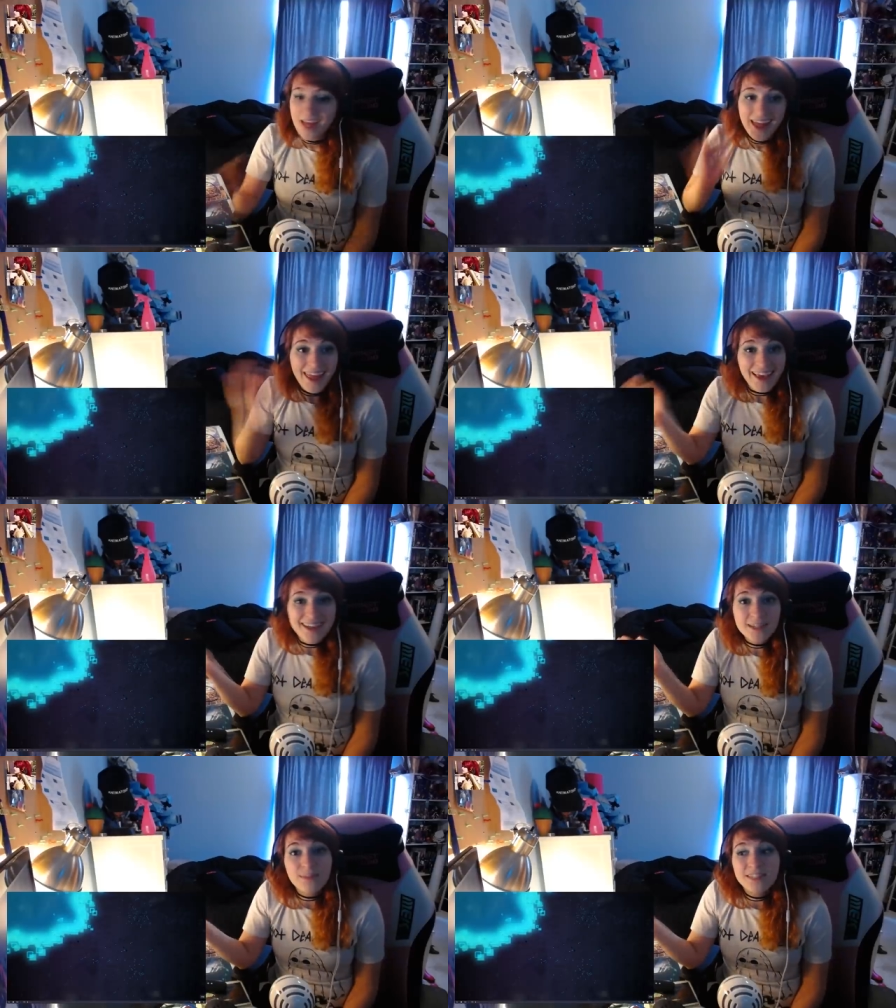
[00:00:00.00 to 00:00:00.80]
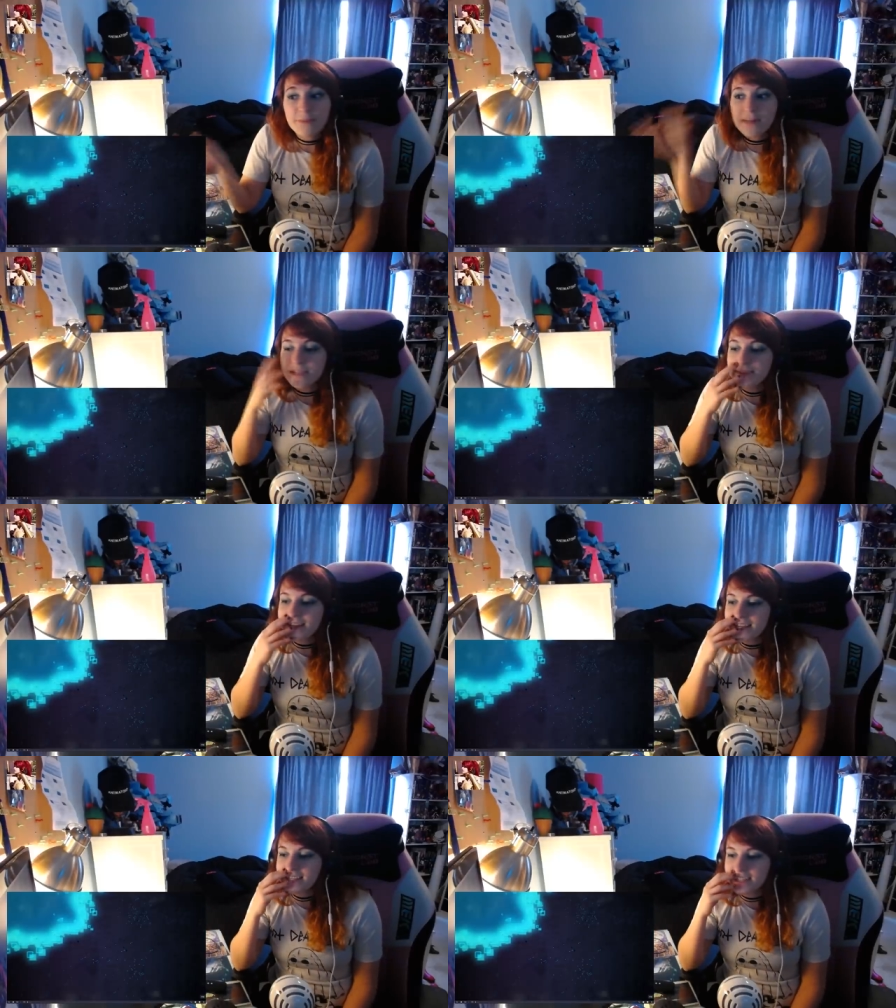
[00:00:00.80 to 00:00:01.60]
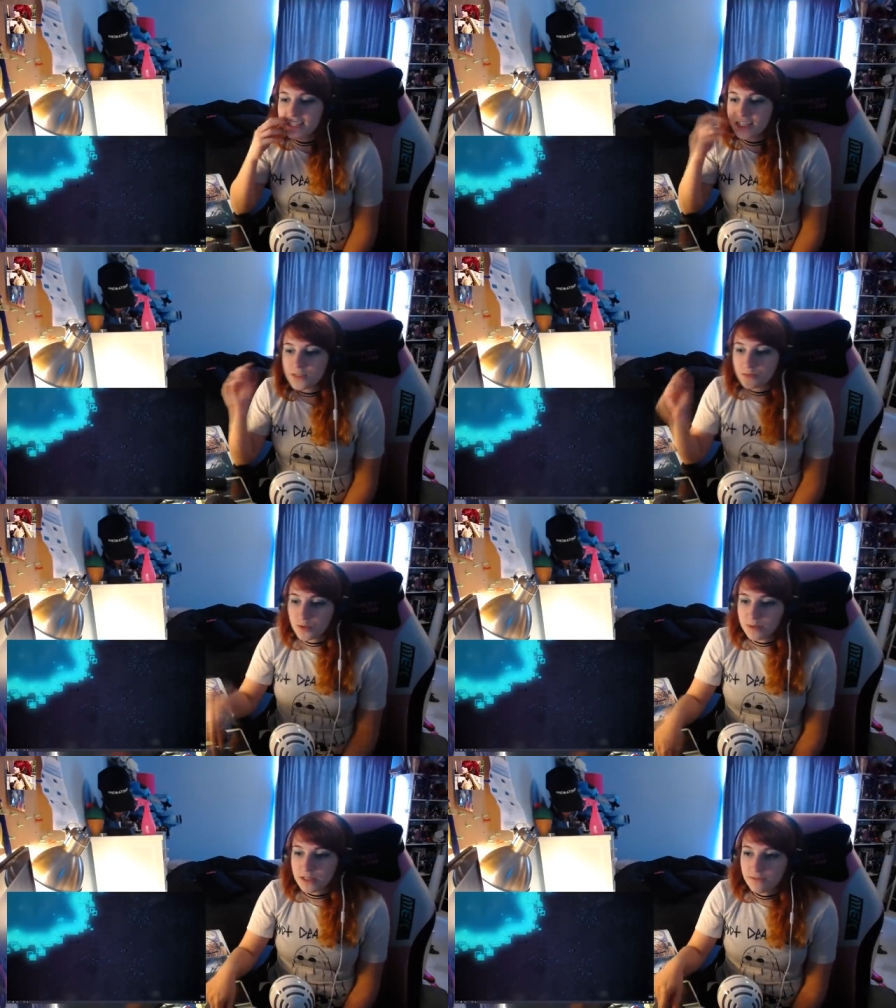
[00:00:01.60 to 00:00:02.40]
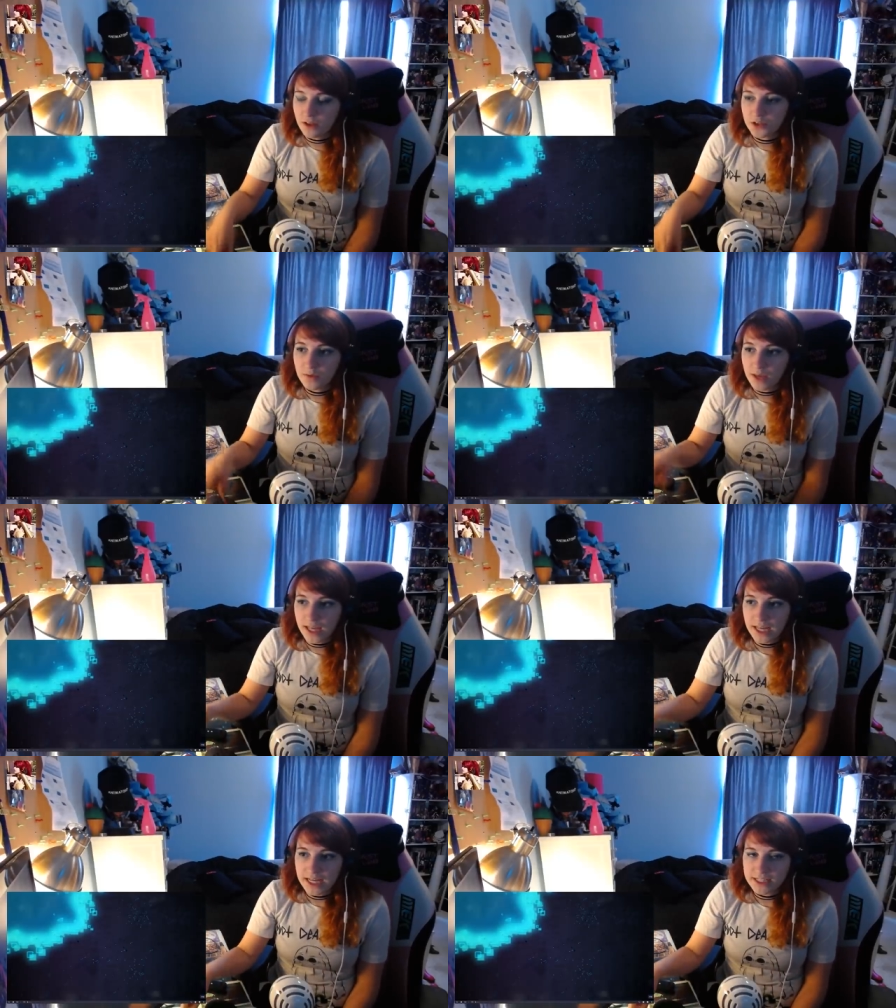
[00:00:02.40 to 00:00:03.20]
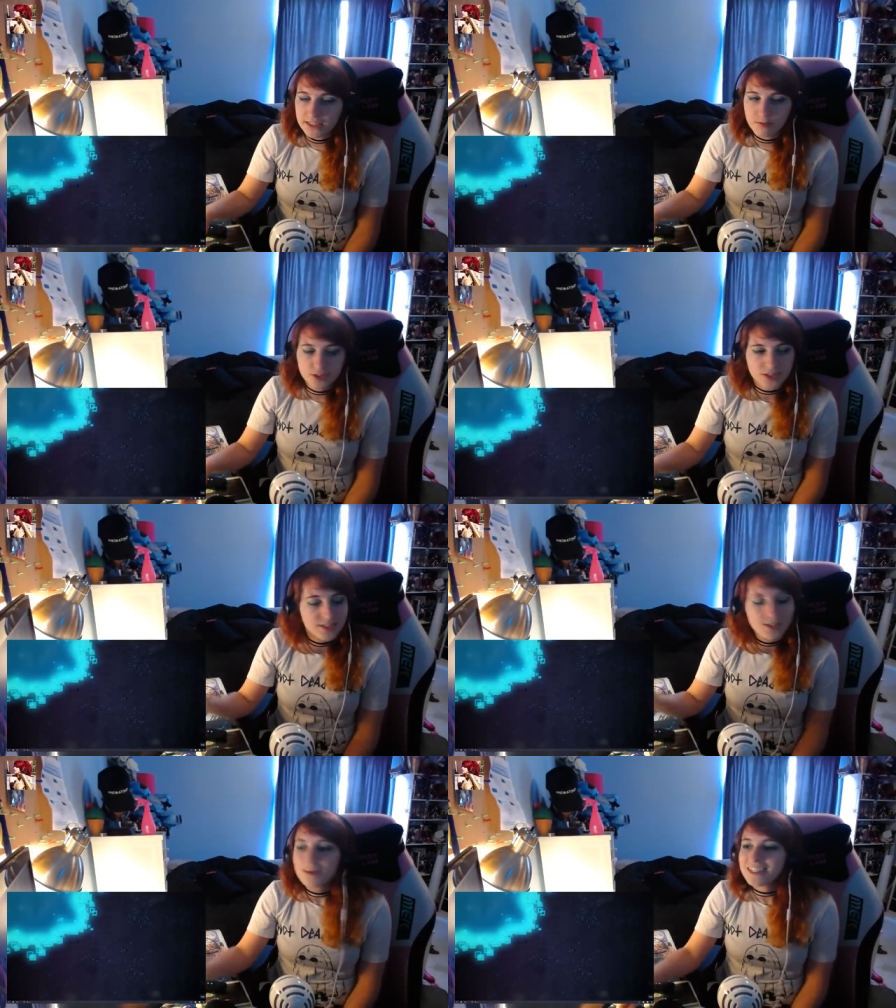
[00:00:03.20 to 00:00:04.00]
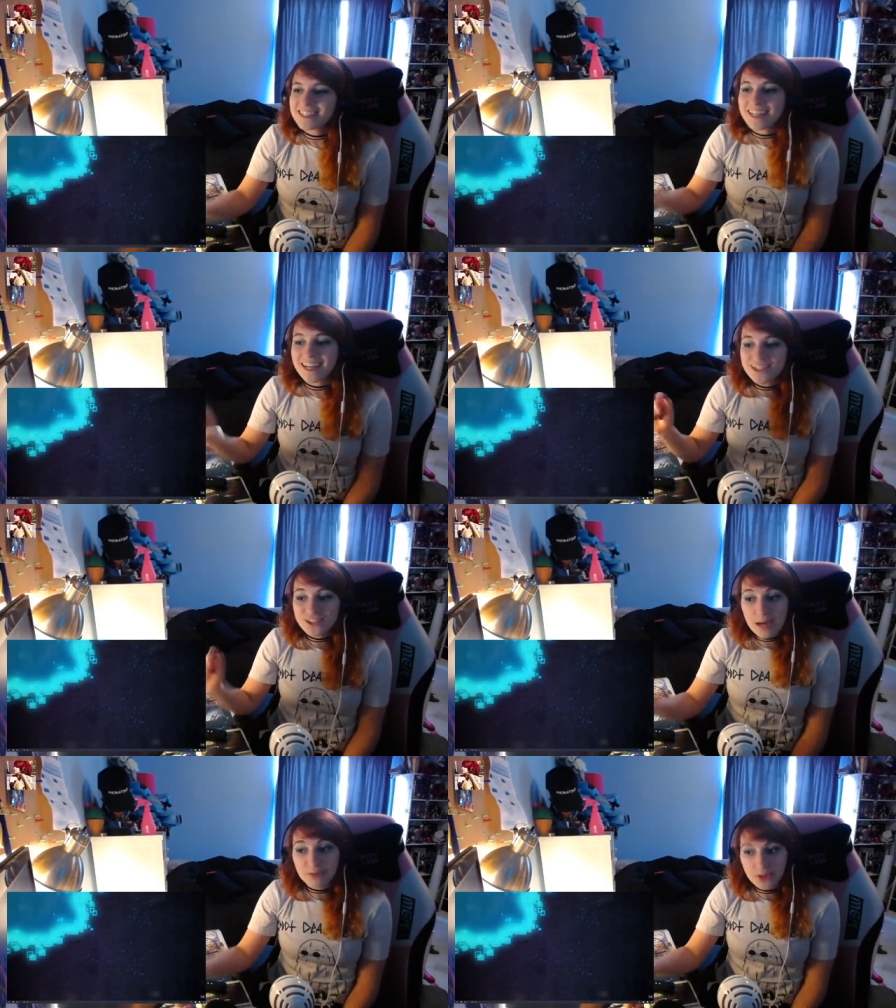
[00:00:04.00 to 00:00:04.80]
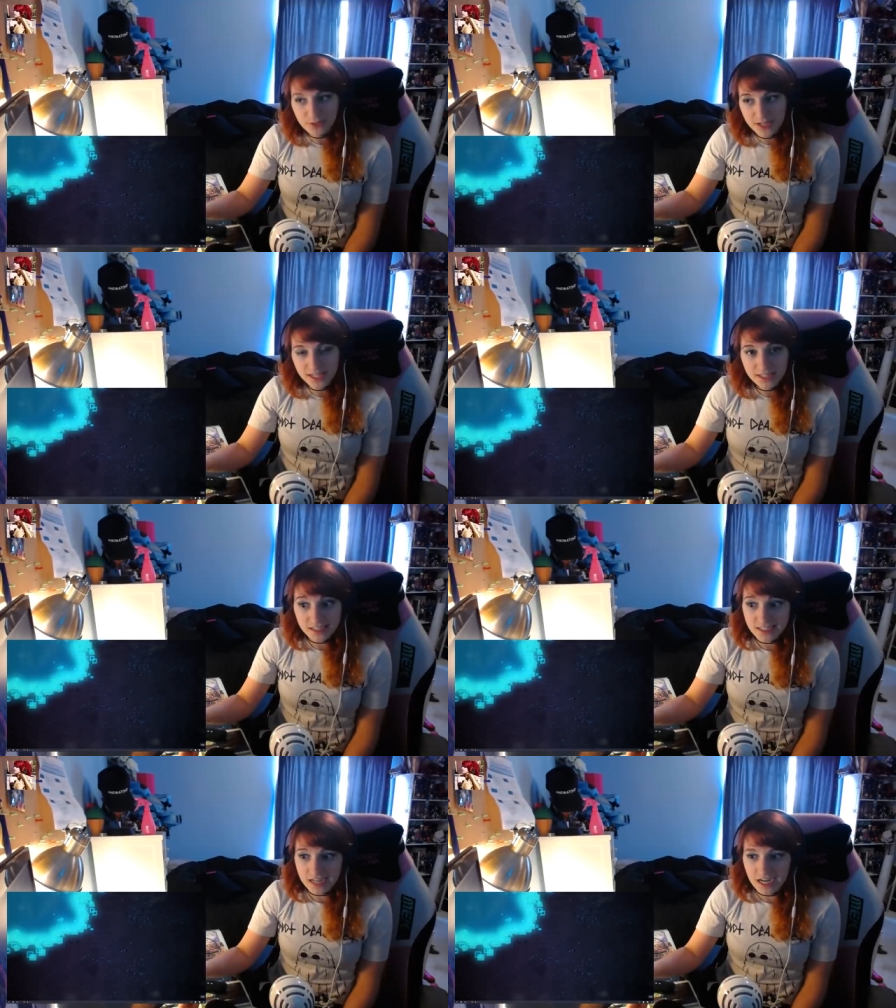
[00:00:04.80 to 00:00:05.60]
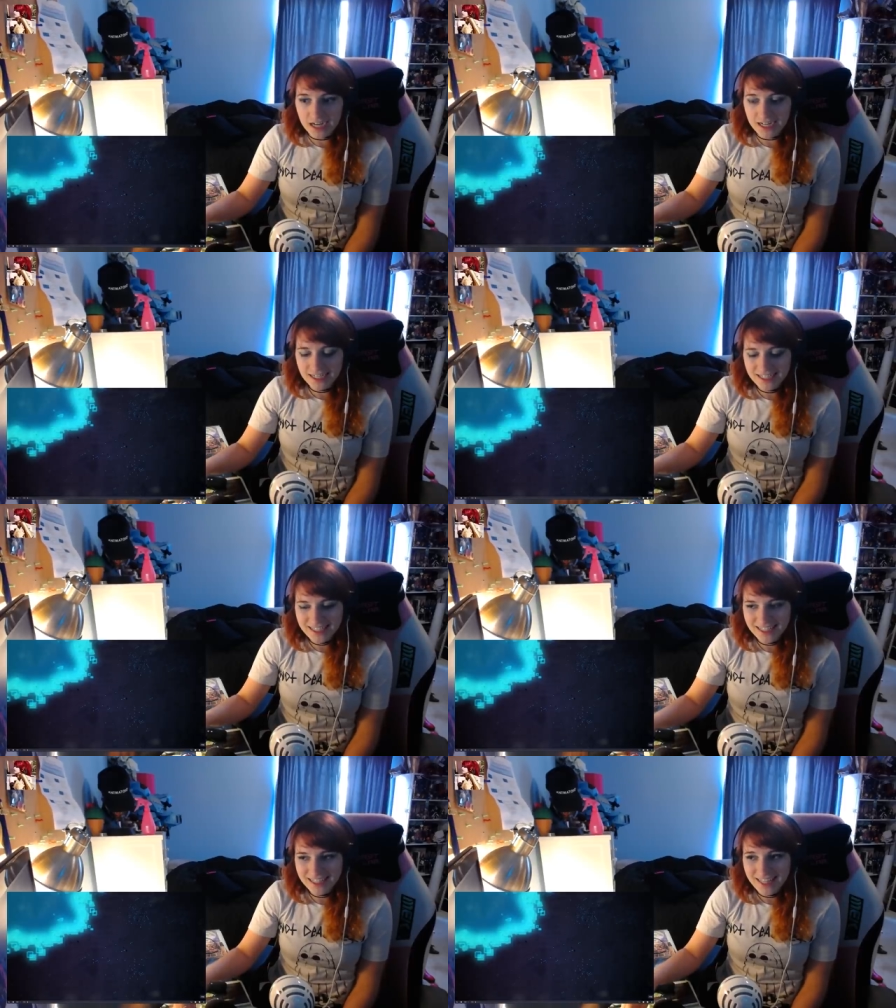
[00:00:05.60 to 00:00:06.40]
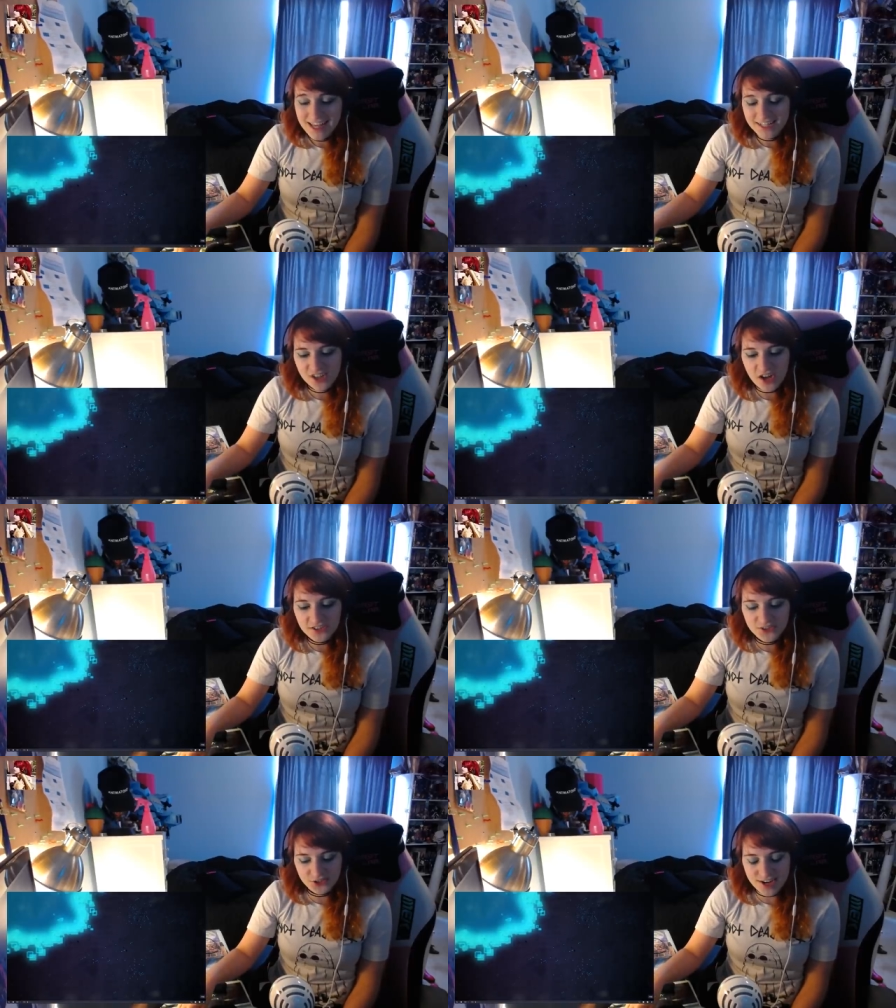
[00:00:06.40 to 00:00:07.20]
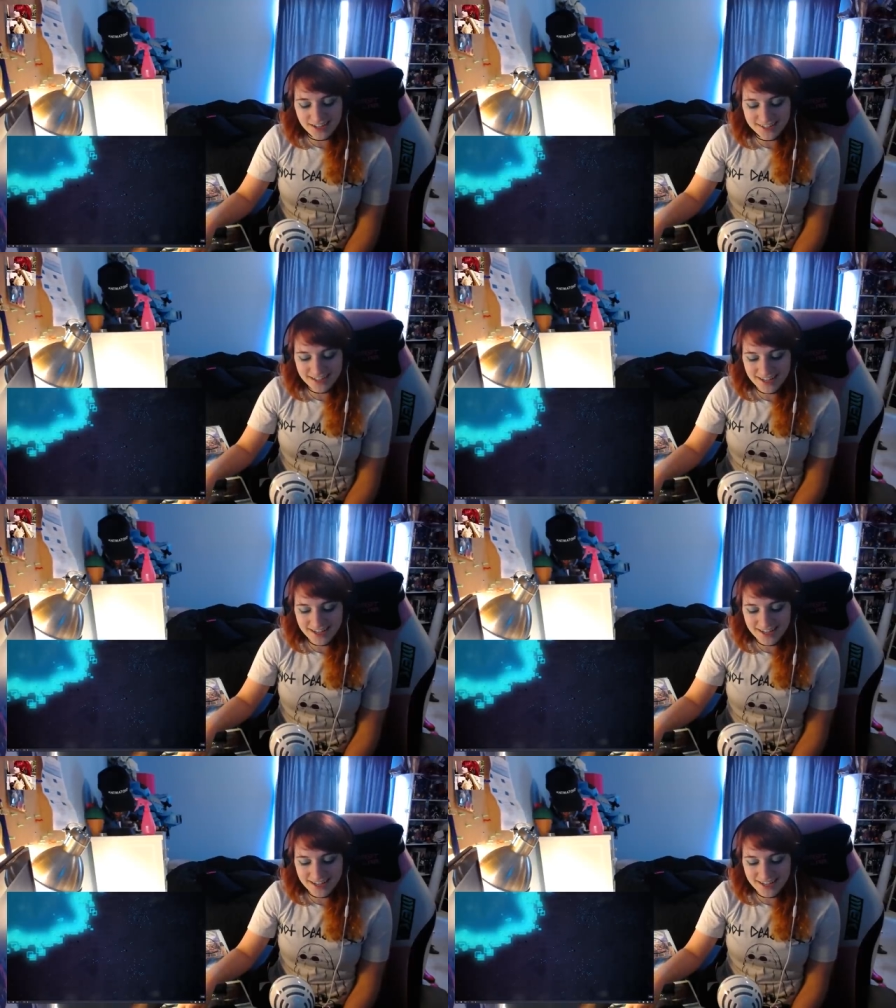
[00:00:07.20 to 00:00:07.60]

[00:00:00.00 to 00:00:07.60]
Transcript: Hey guys, what's up? It's me. This is RWBY Volume 8, which is still weird to say, Chapter 3. Uh, it's called Strings.